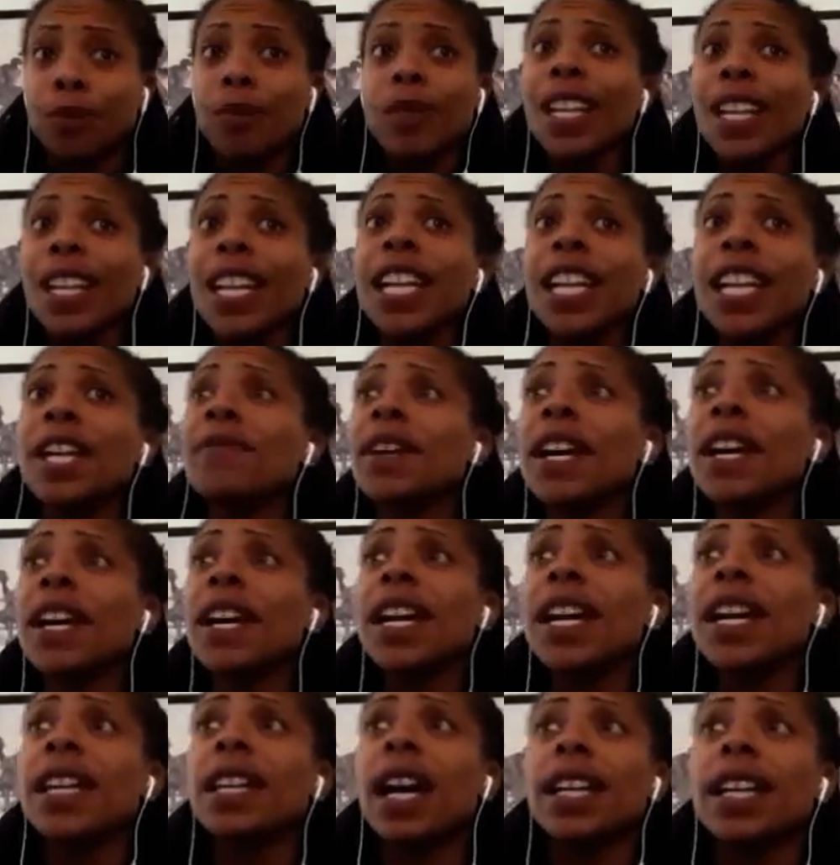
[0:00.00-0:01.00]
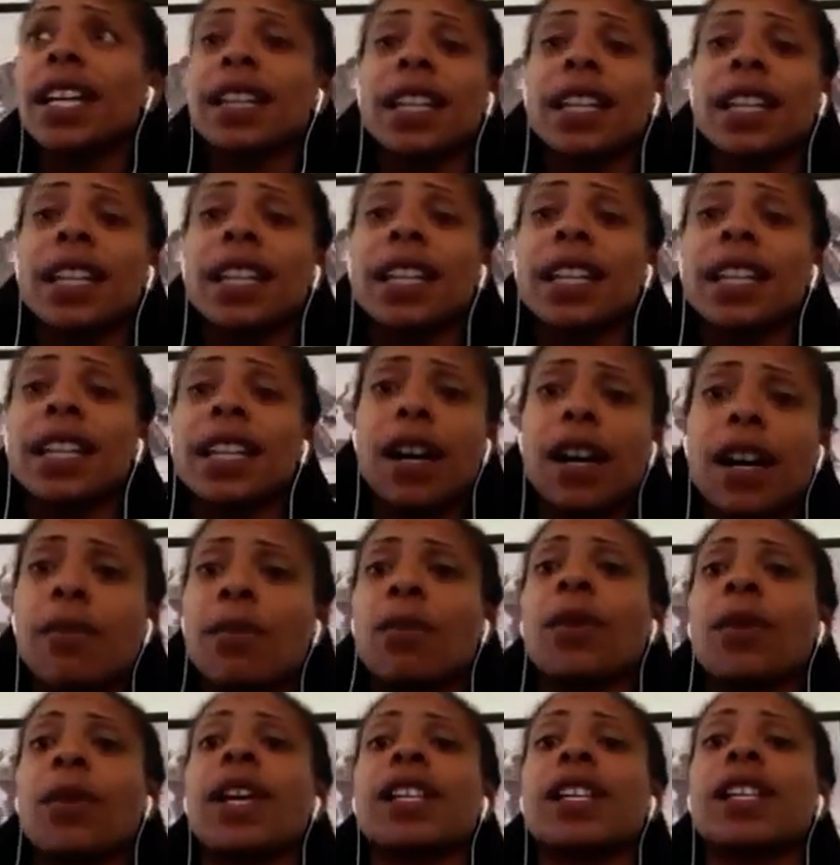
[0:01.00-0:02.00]
even like the last
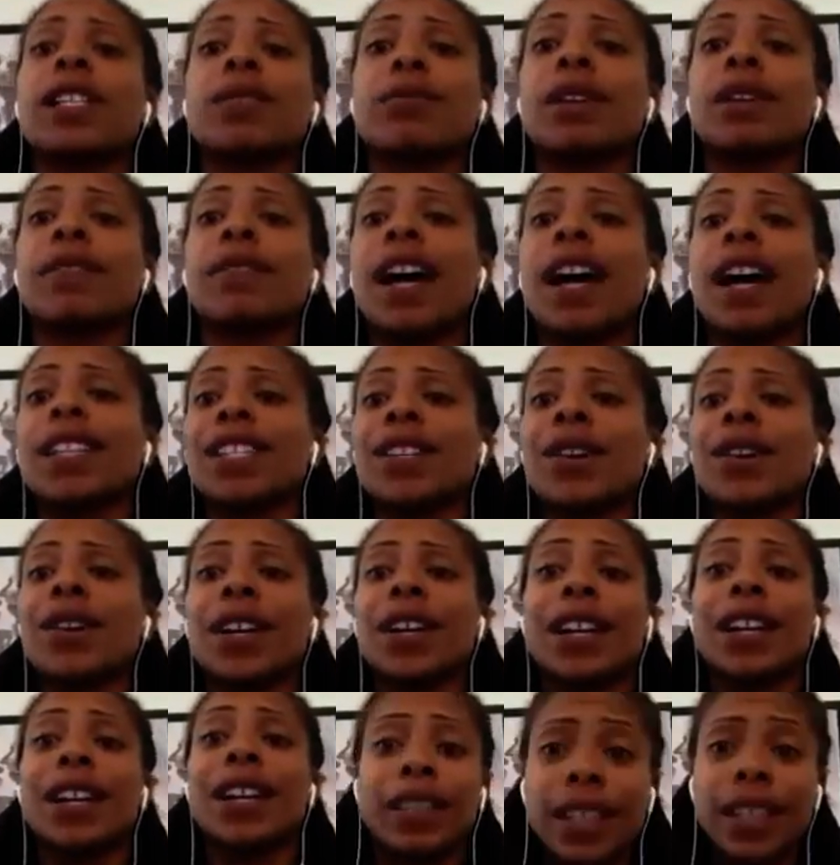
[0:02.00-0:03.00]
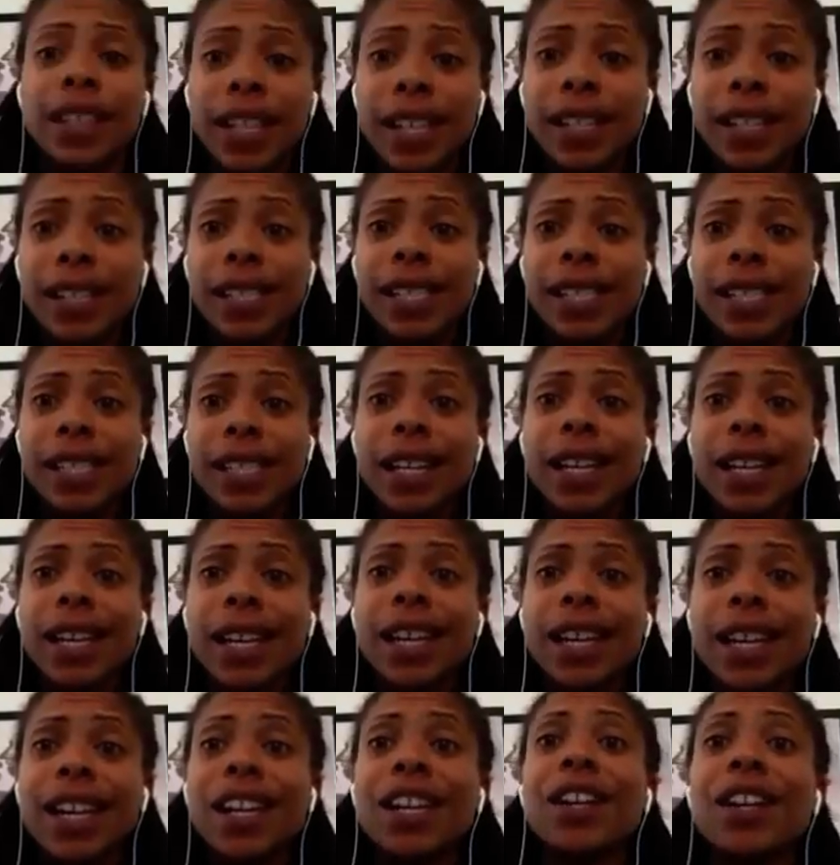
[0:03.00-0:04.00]
couple weeks, we've had to go to clinics,
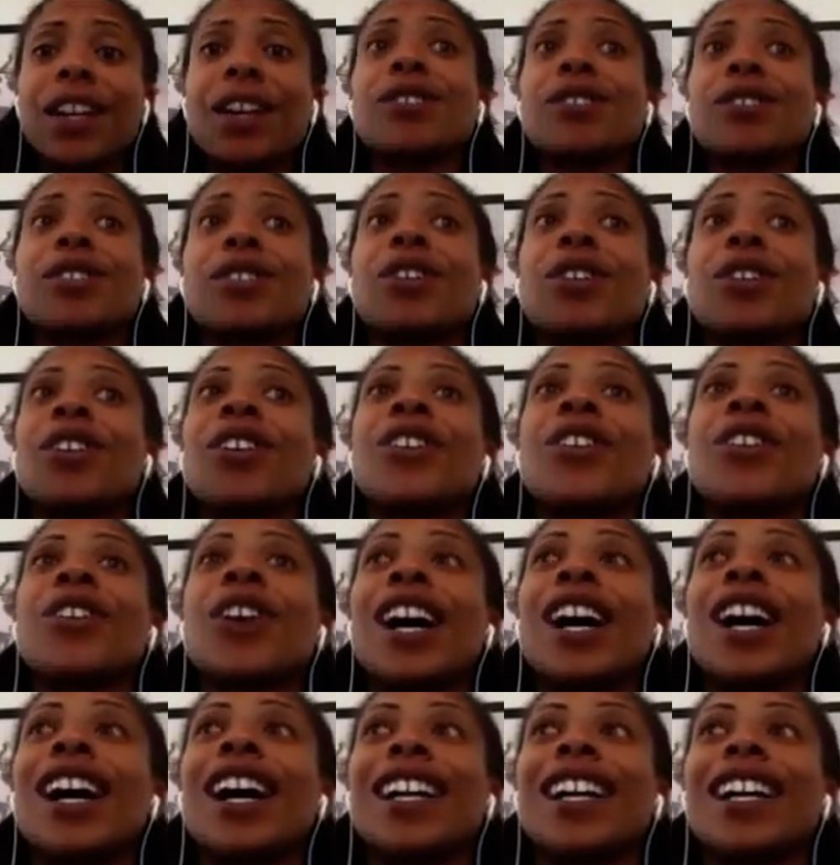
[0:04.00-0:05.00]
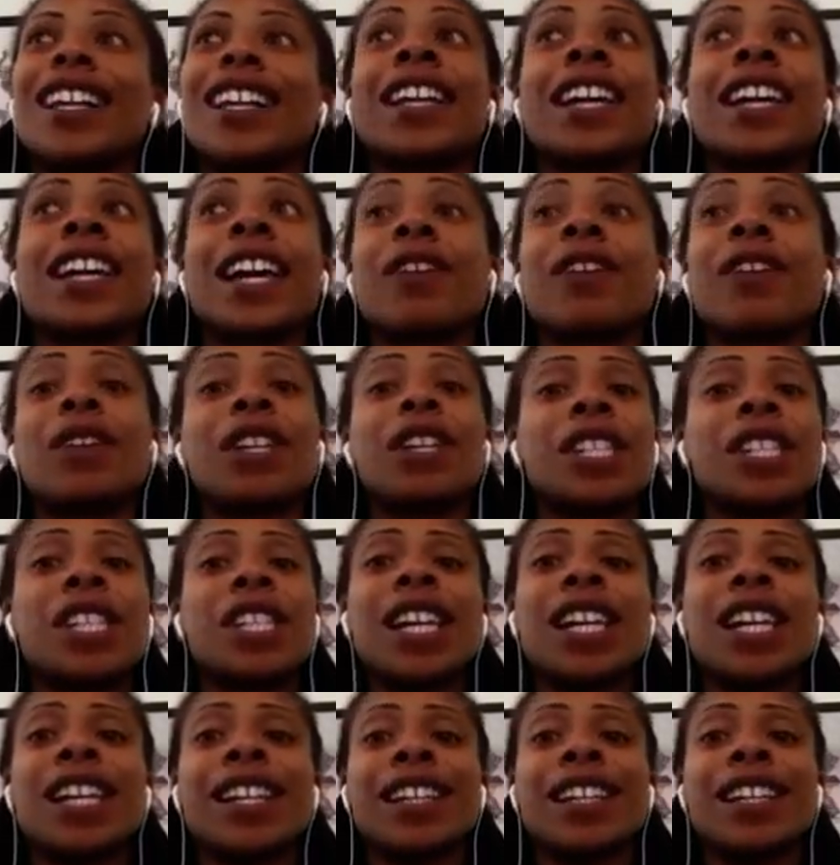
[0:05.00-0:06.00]
so again, we
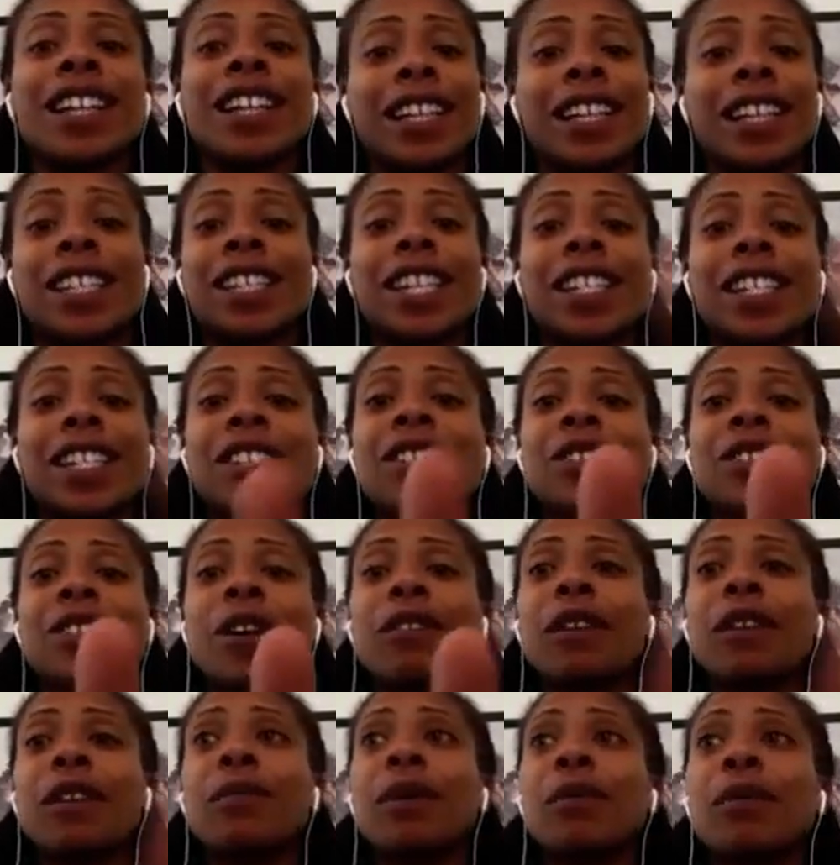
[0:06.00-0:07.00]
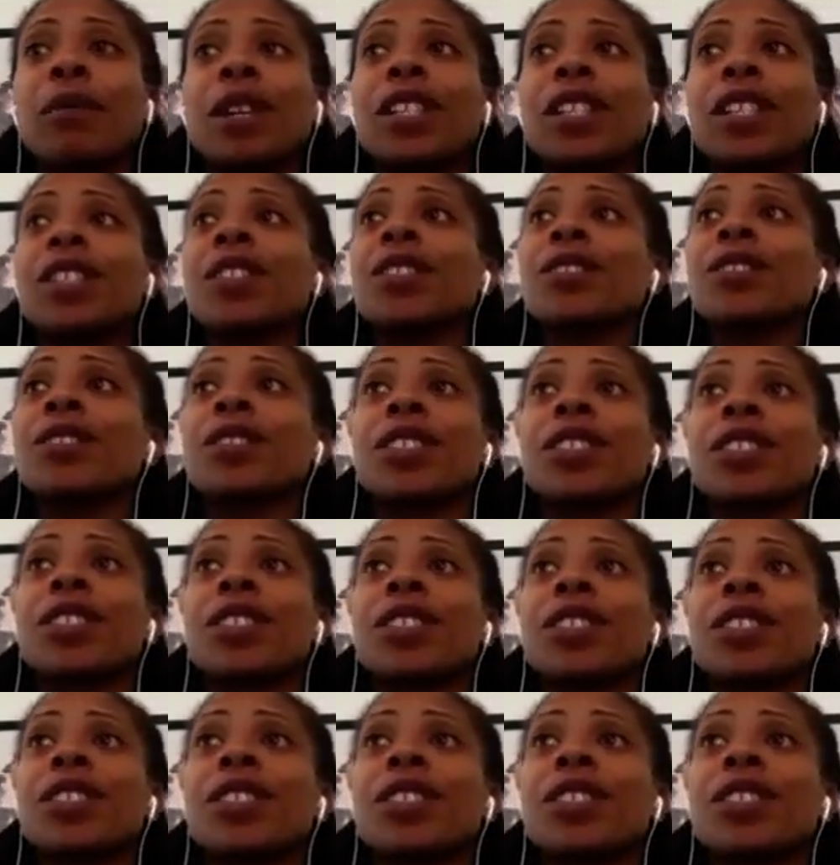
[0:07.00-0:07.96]
see like season's over, but we still see each other